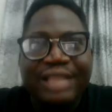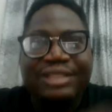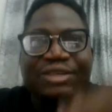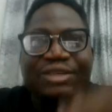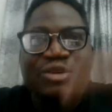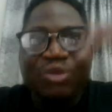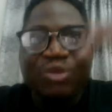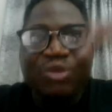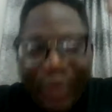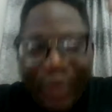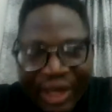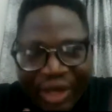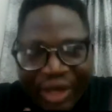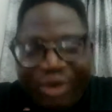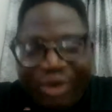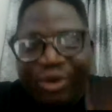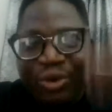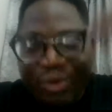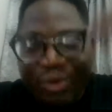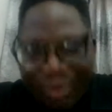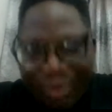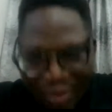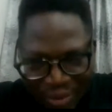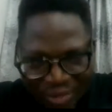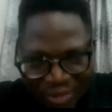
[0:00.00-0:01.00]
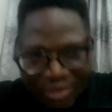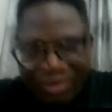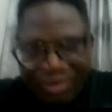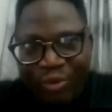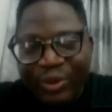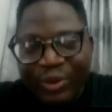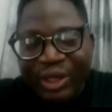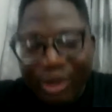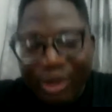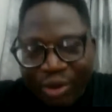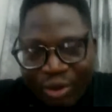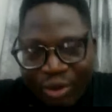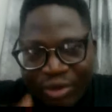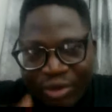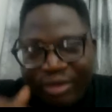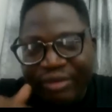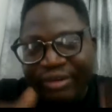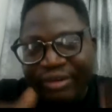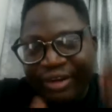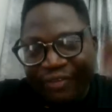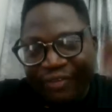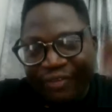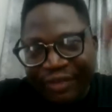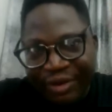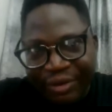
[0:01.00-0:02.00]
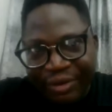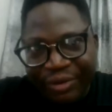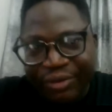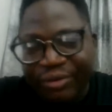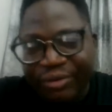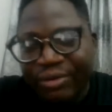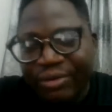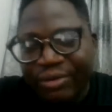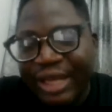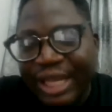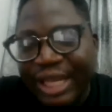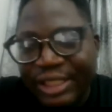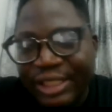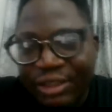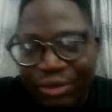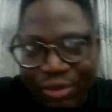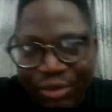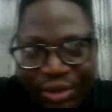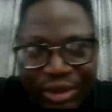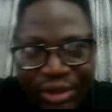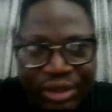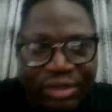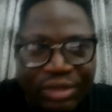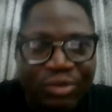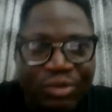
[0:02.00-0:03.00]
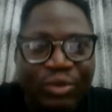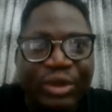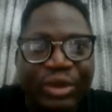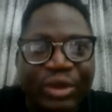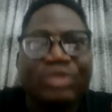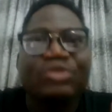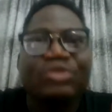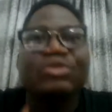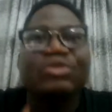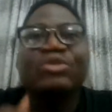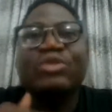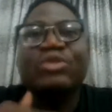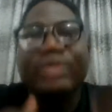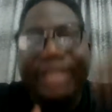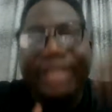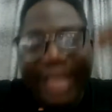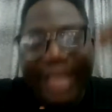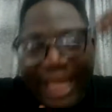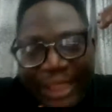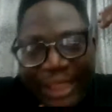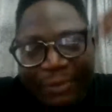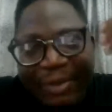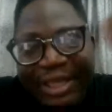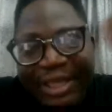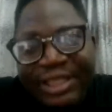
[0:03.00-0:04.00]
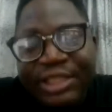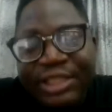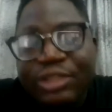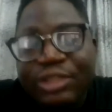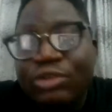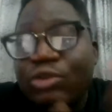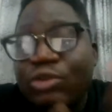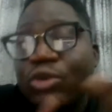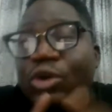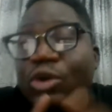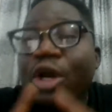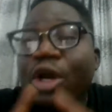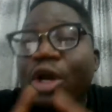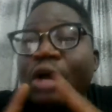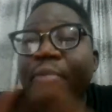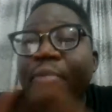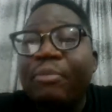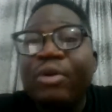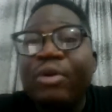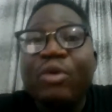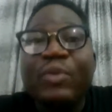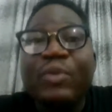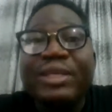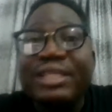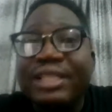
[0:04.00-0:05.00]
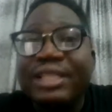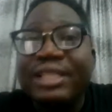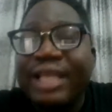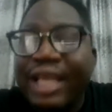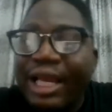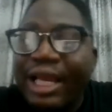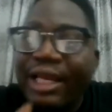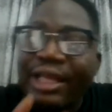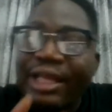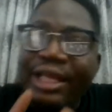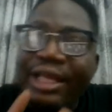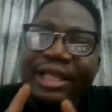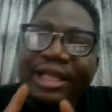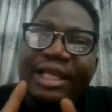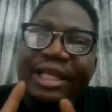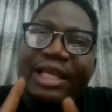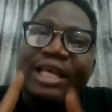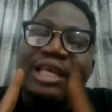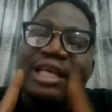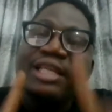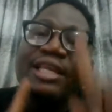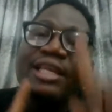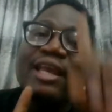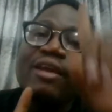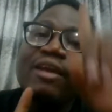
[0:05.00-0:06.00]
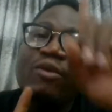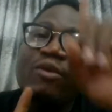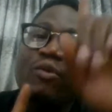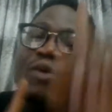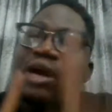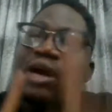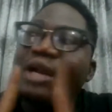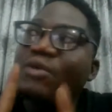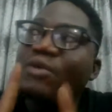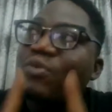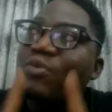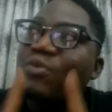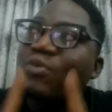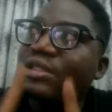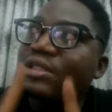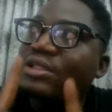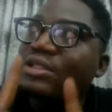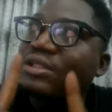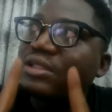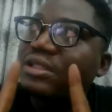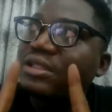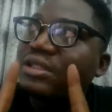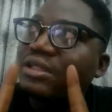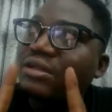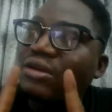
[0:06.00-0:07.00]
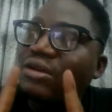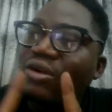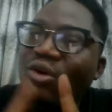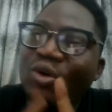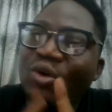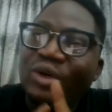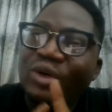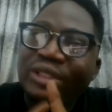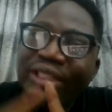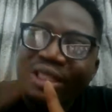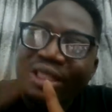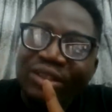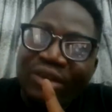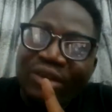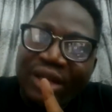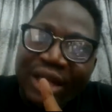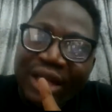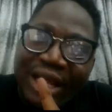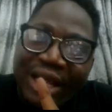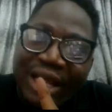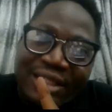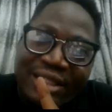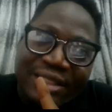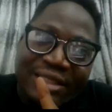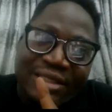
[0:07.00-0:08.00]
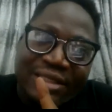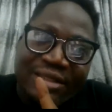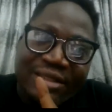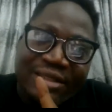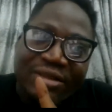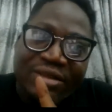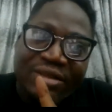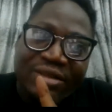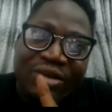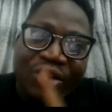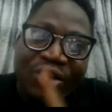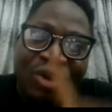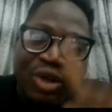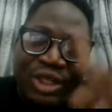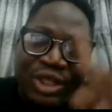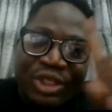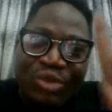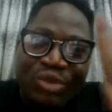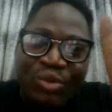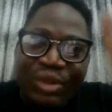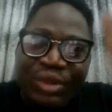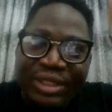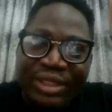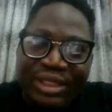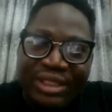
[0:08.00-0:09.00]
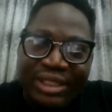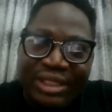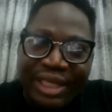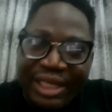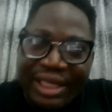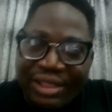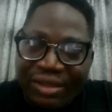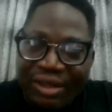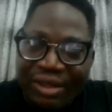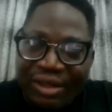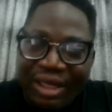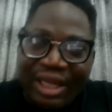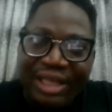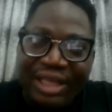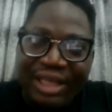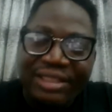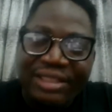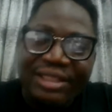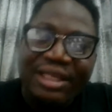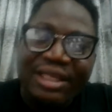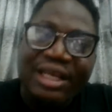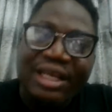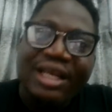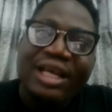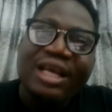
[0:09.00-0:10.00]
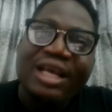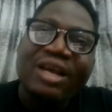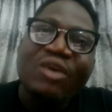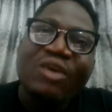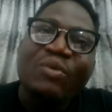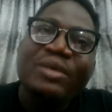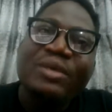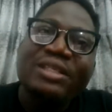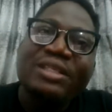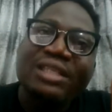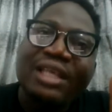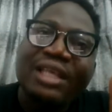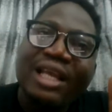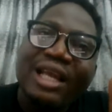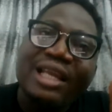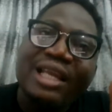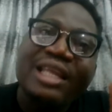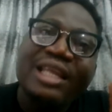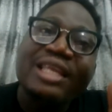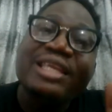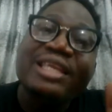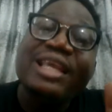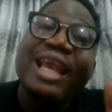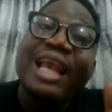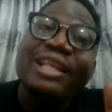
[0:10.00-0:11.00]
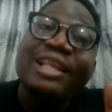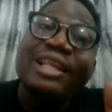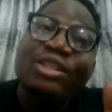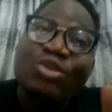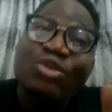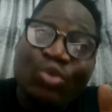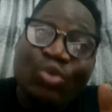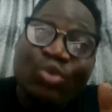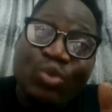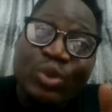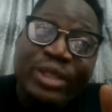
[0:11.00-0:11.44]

We grew the revenue. That's good. We also the expenses go. But with scaling, year 1 was $100, cost was $10. But scaling year 2,